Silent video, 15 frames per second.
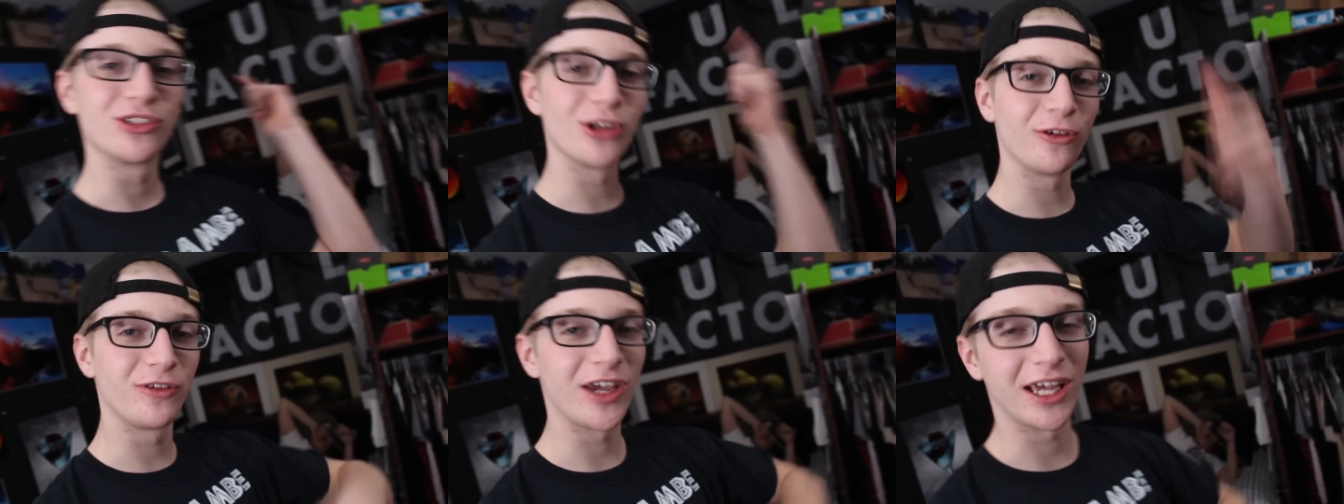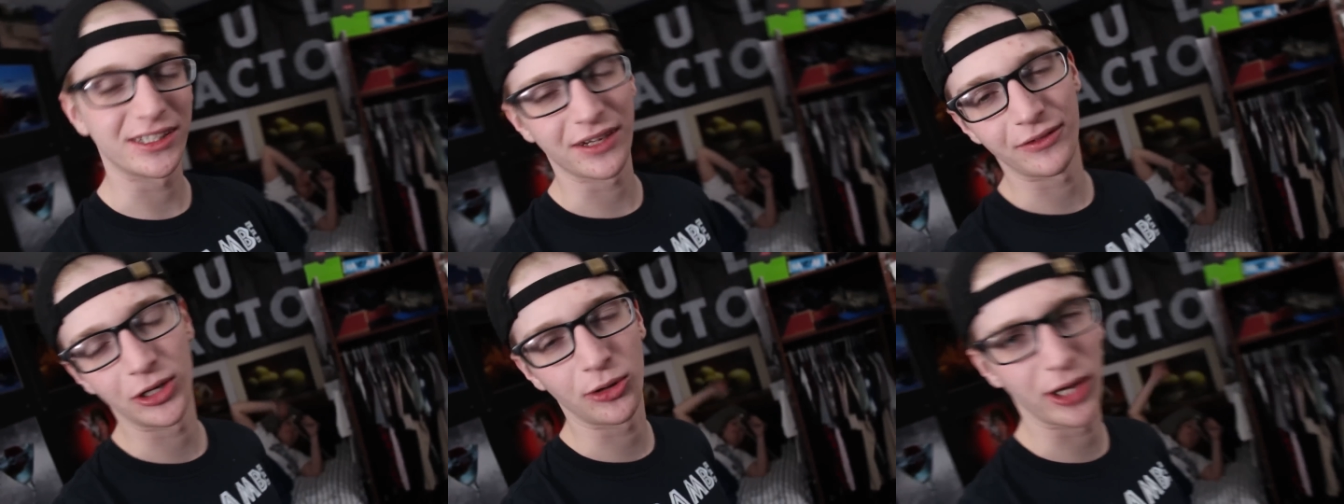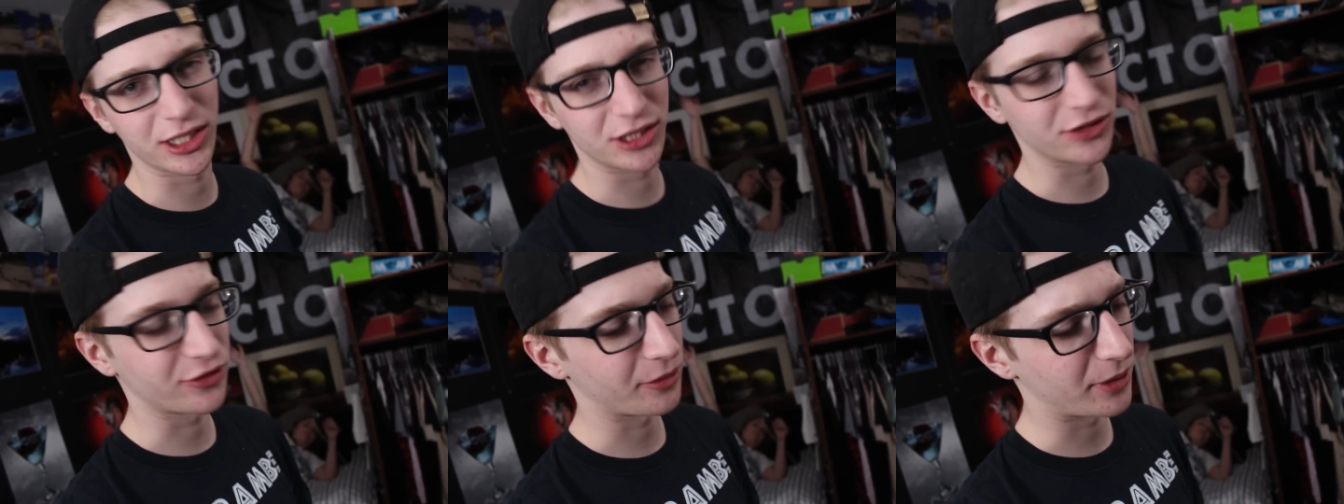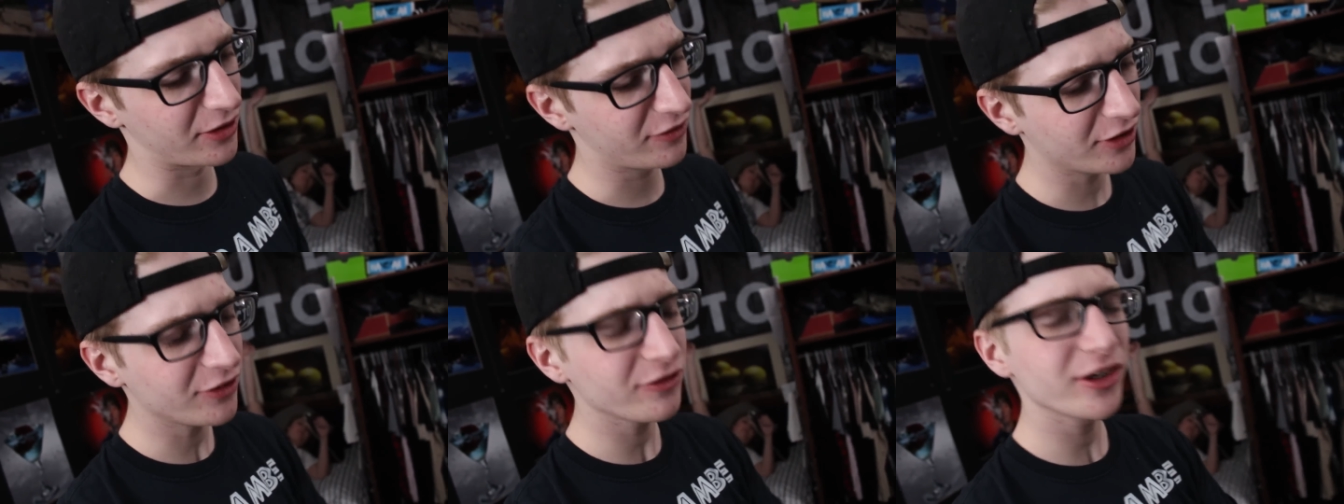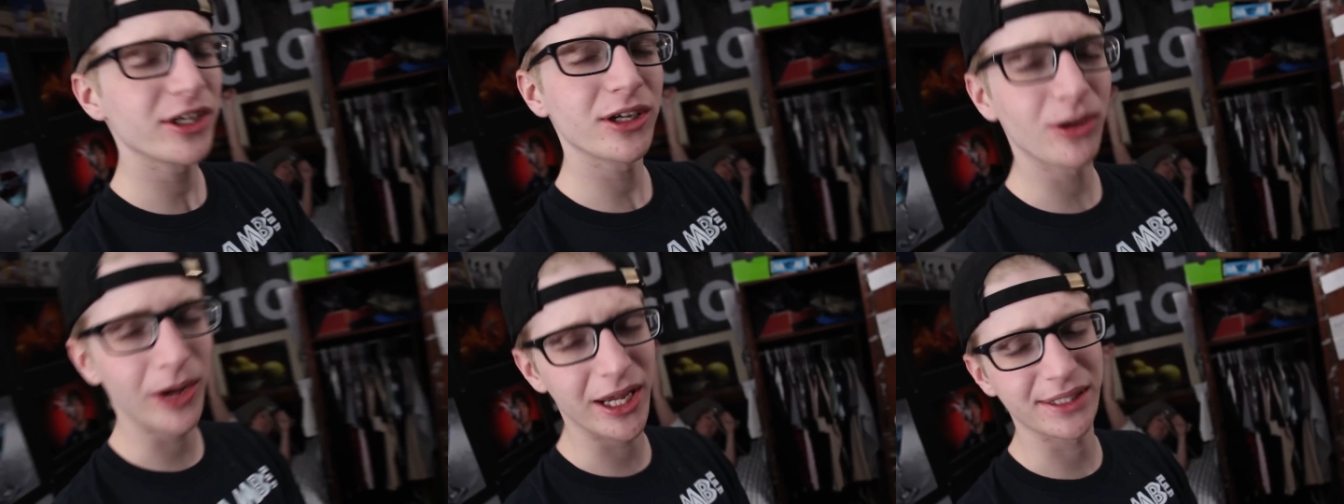So if you guys have any questions for me, feel free
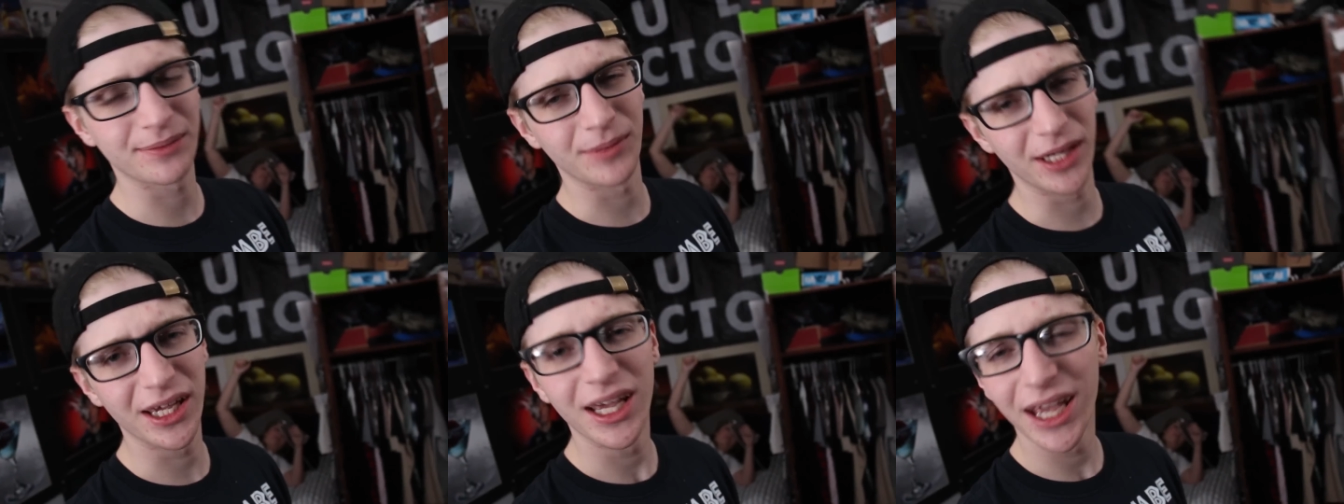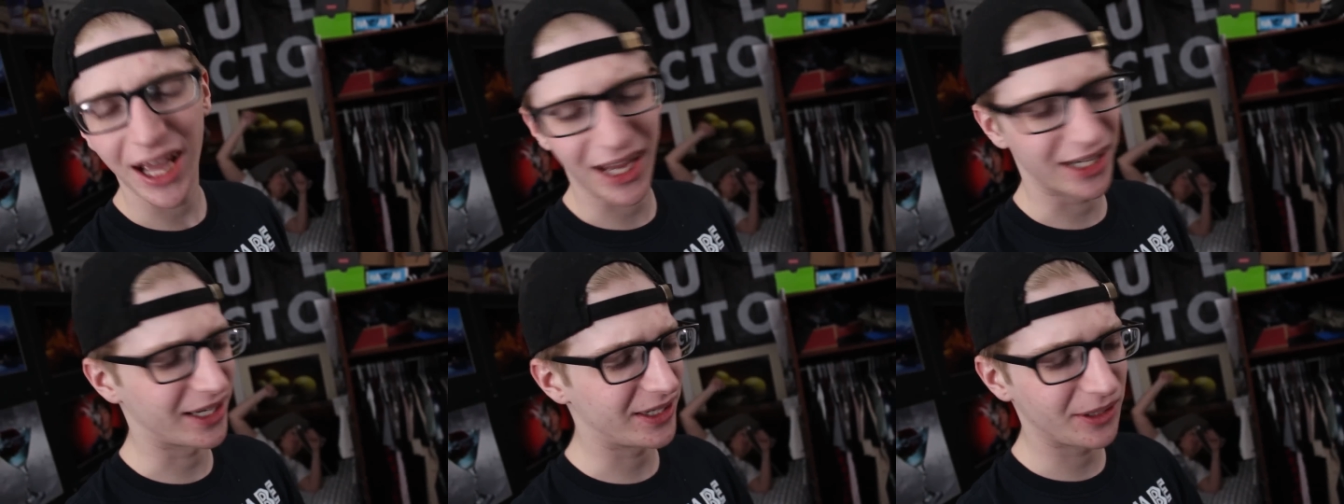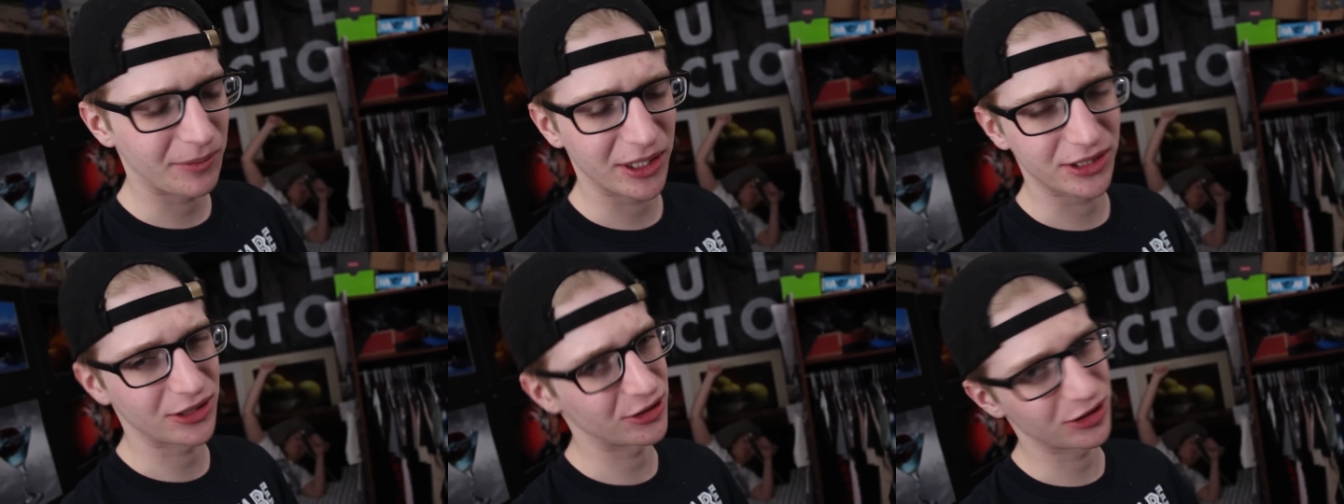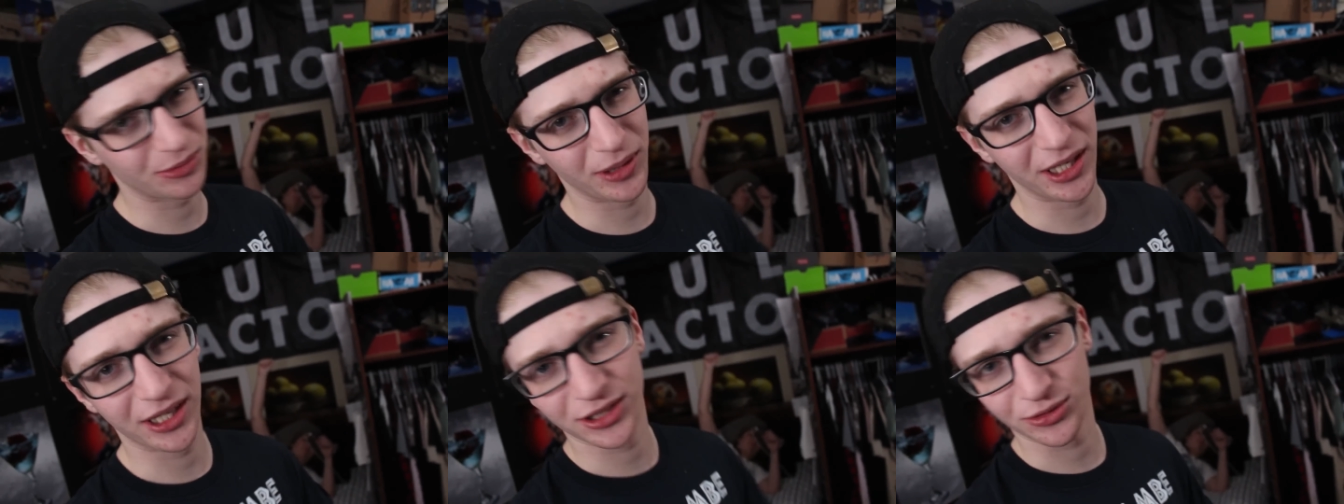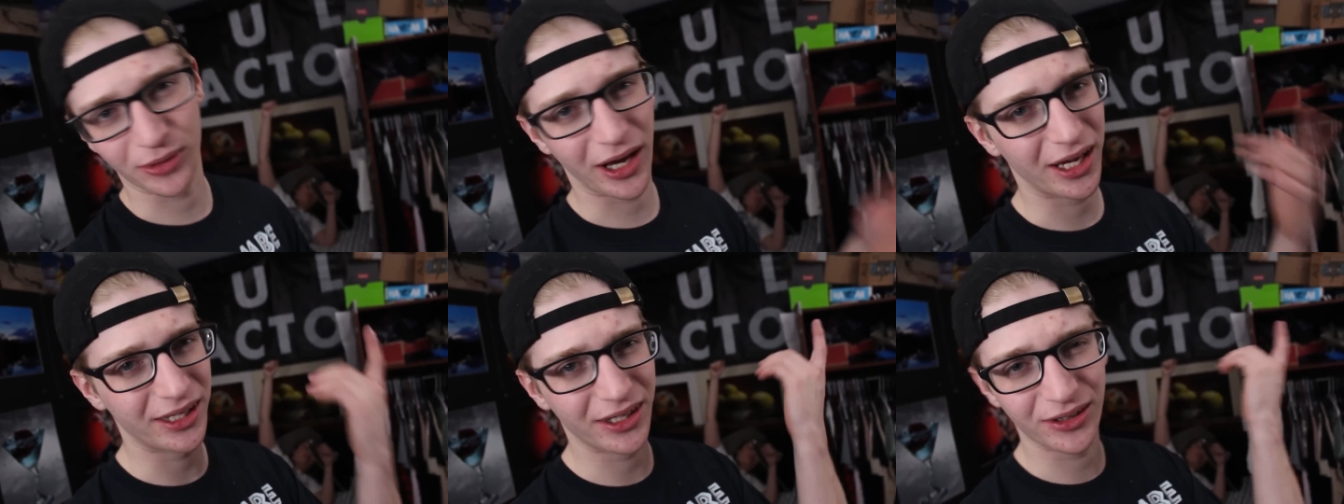to go ask me on any of my social medias,
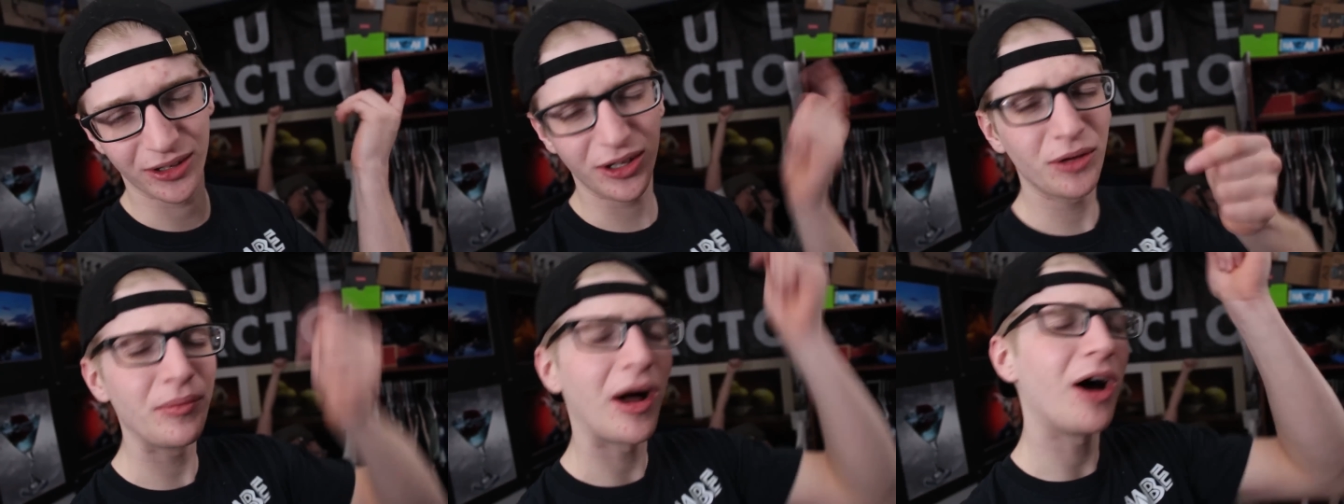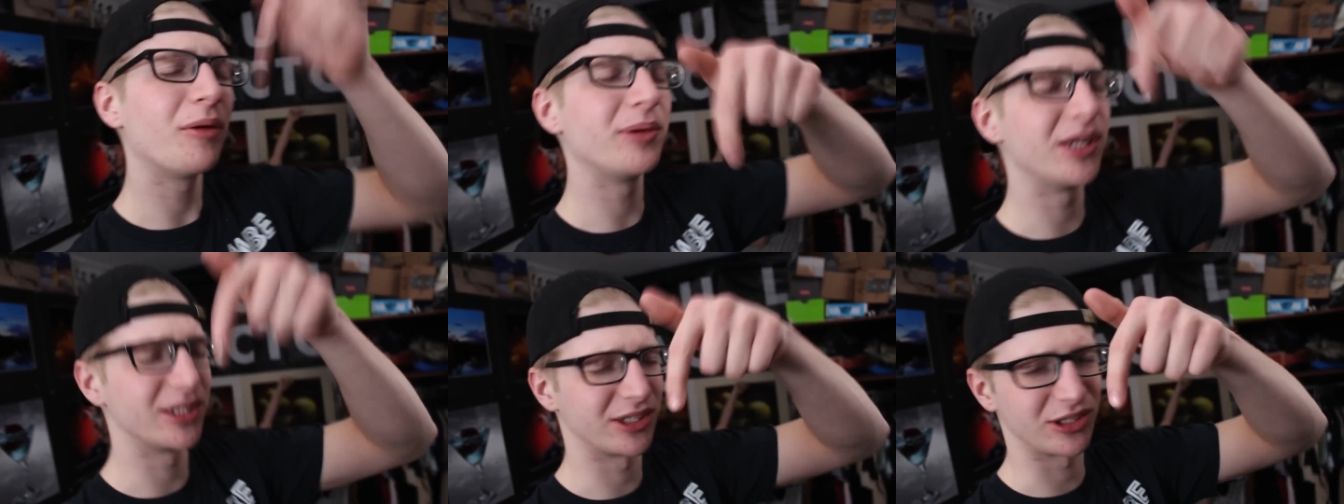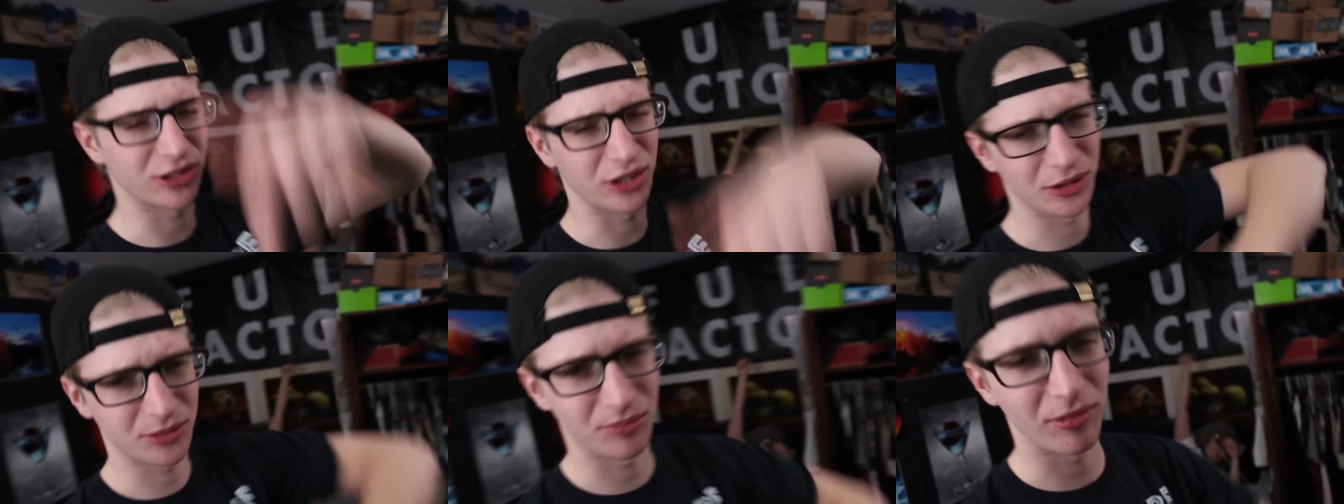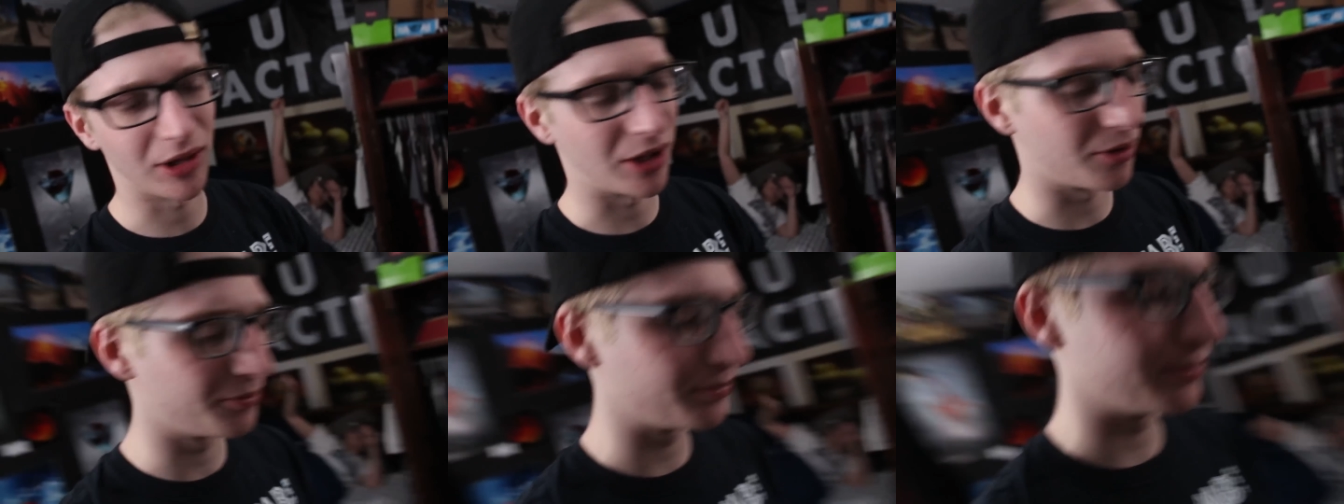Ryan Needle. It'll all be in the description below.